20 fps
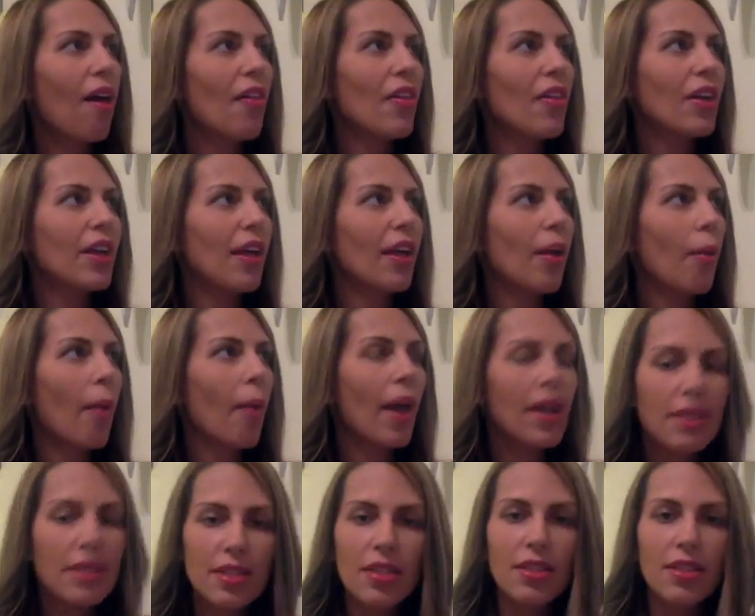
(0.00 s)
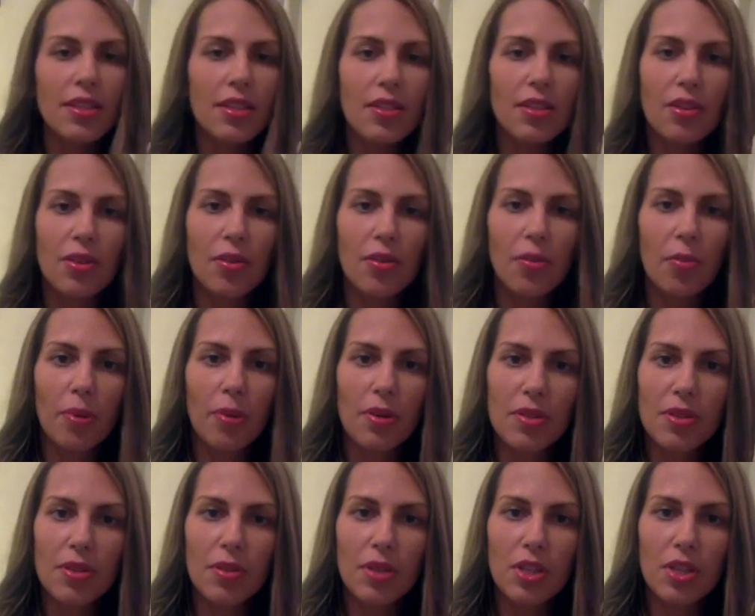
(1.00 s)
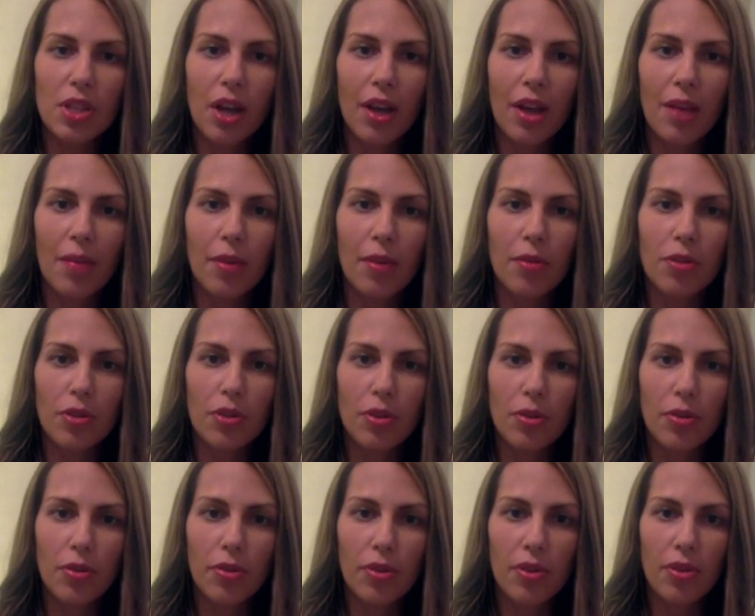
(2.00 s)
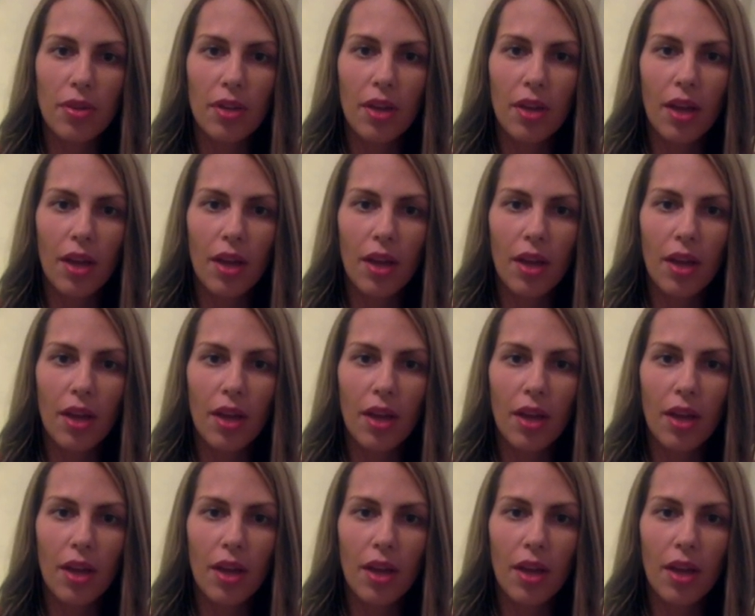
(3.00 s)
thinking, why is this person always talking about truth?